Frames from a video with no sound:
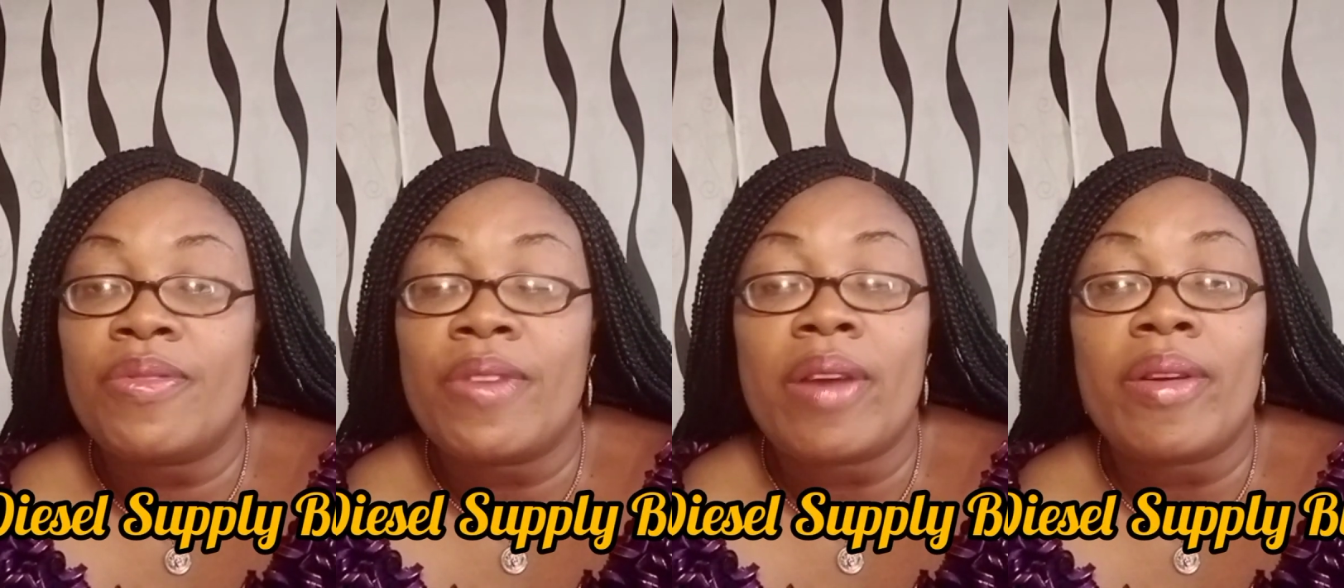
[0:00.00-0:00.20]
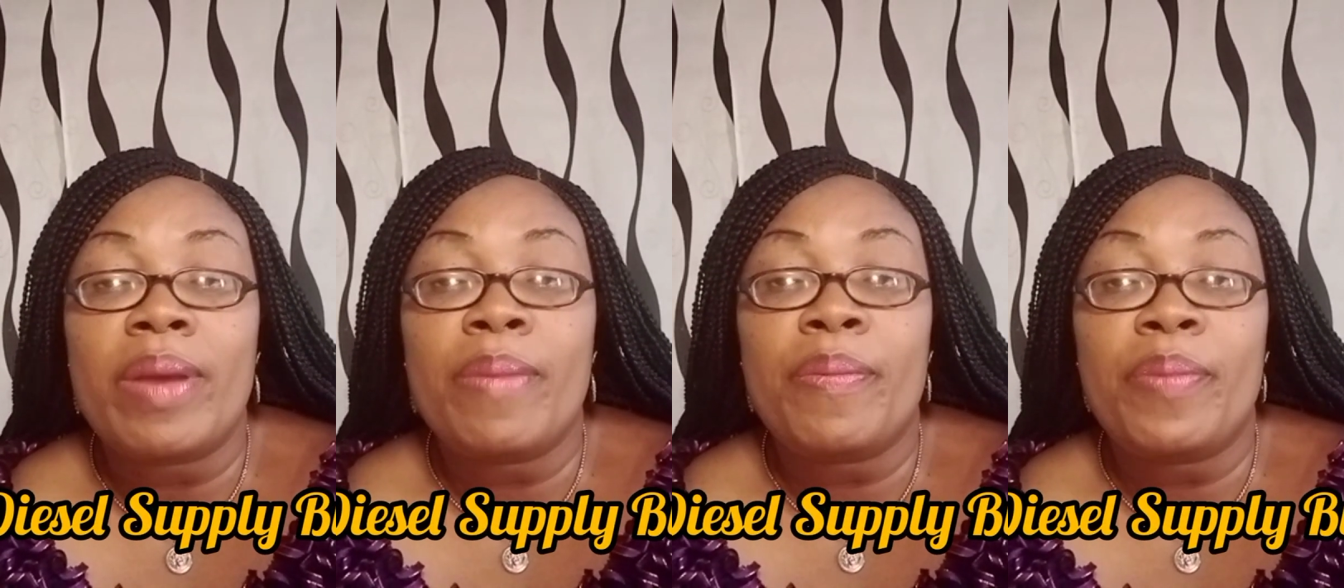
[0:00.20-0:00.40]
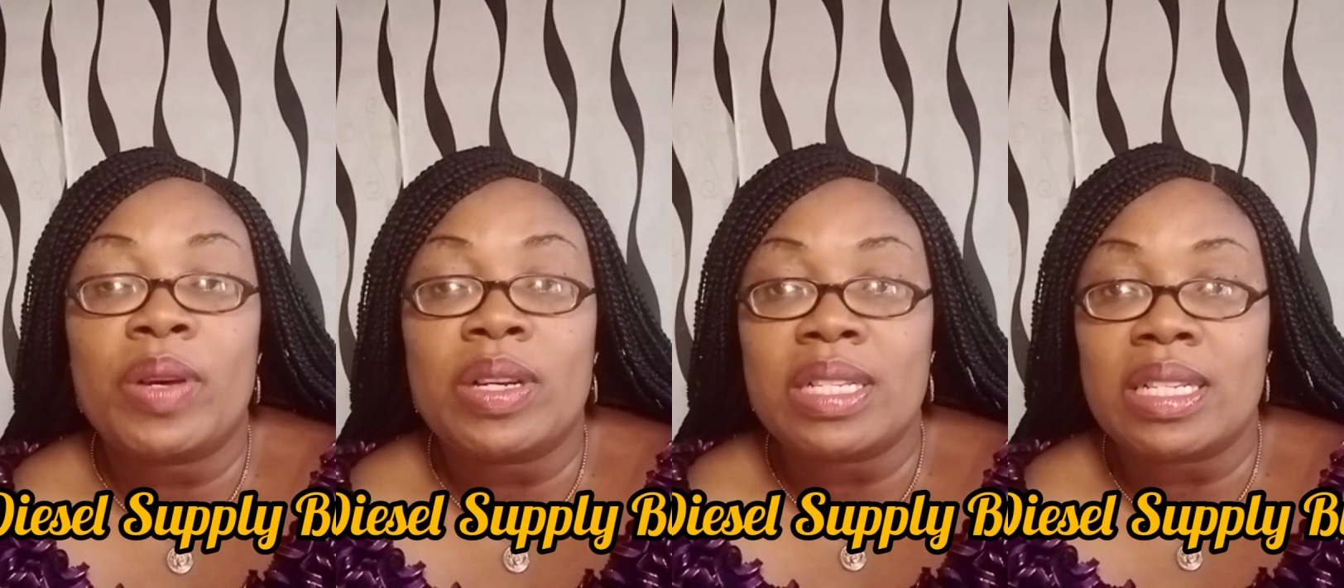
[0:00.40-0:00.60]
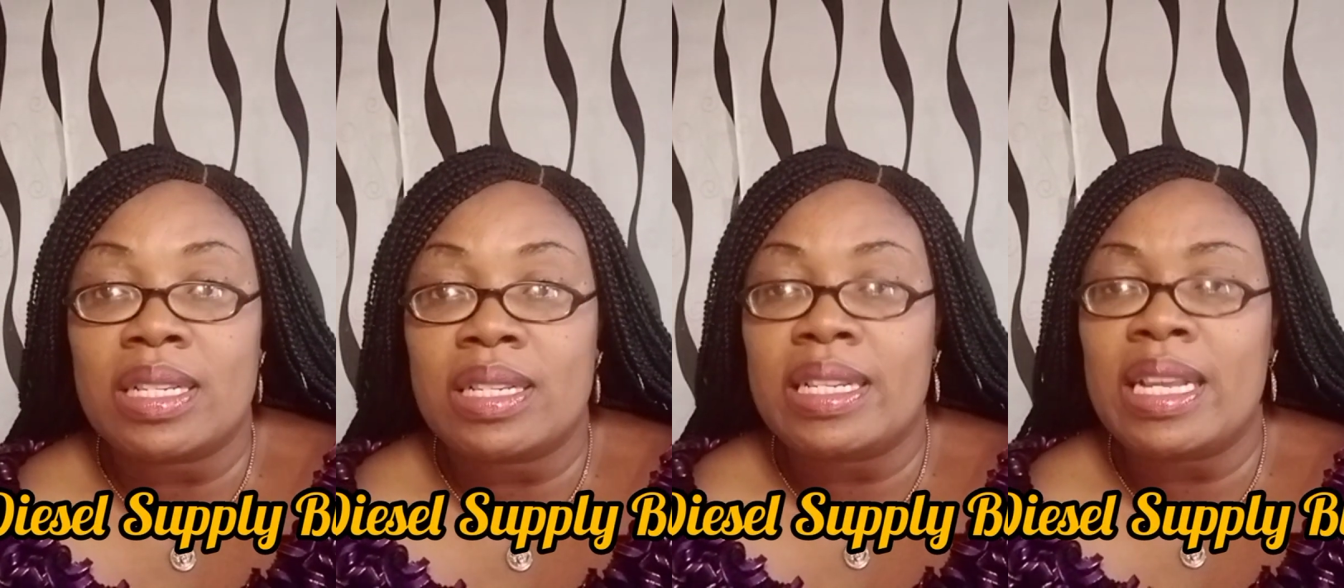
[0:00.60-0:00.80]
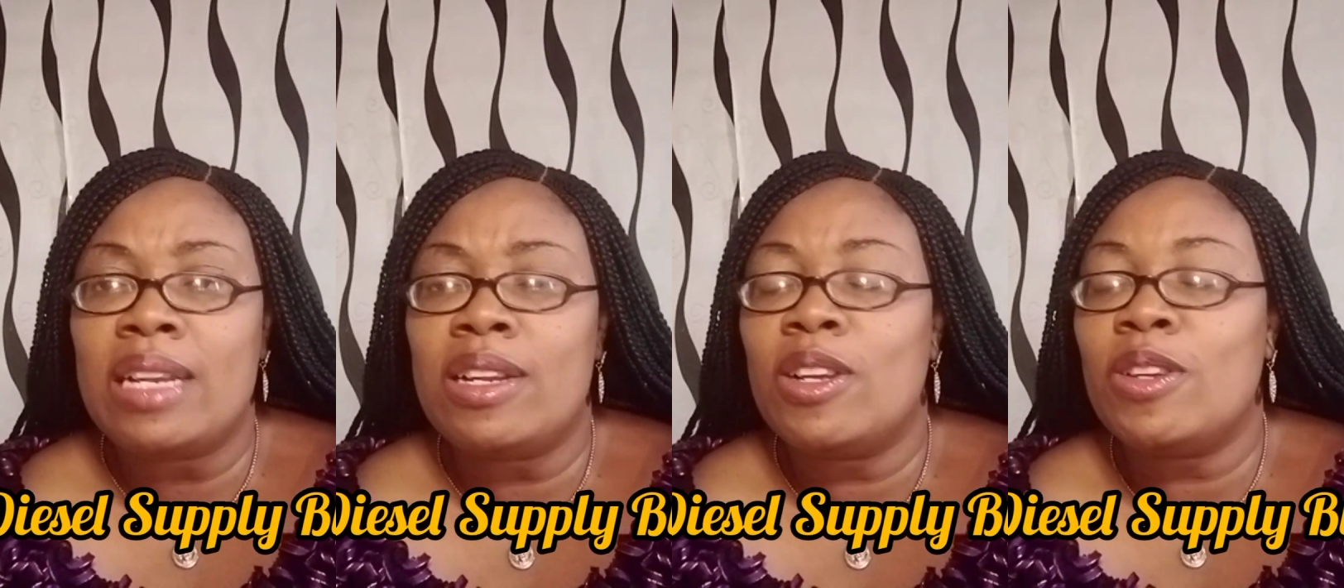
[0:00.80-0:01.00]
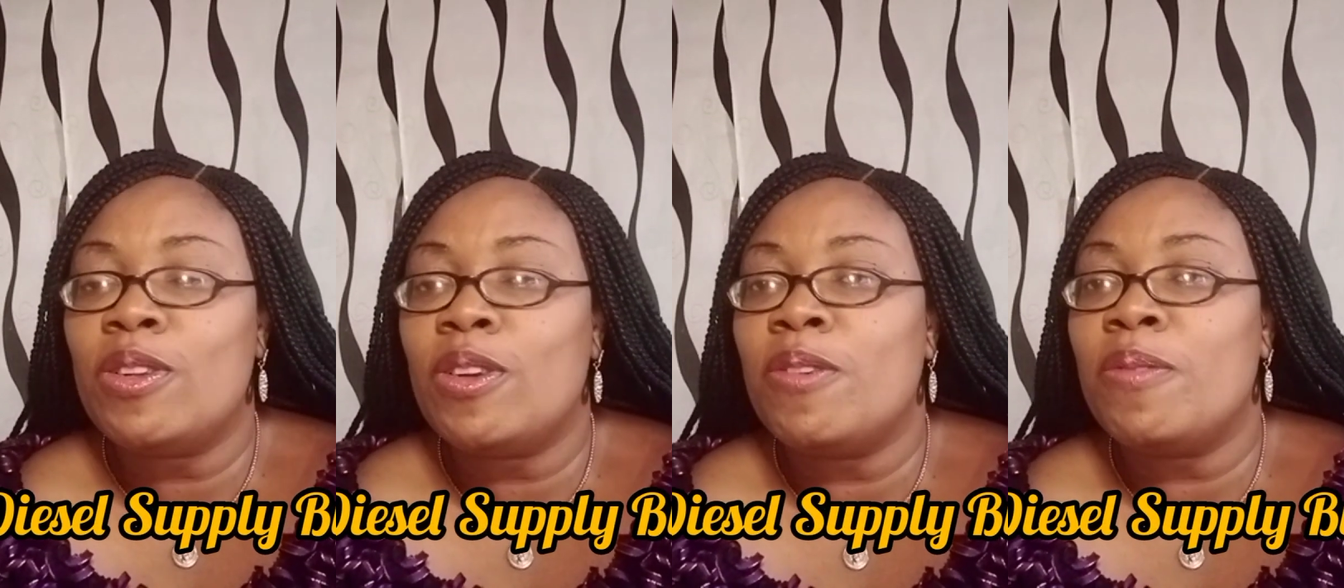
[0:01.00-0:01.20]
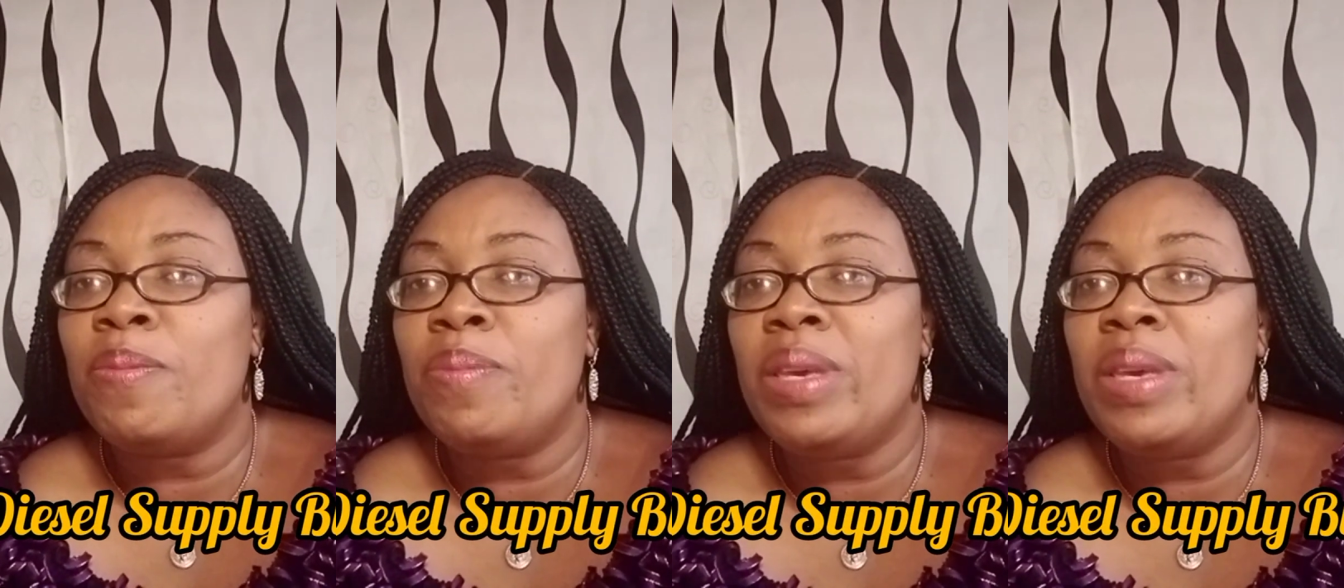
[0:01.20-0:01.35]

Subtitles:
Very important. There are a lot of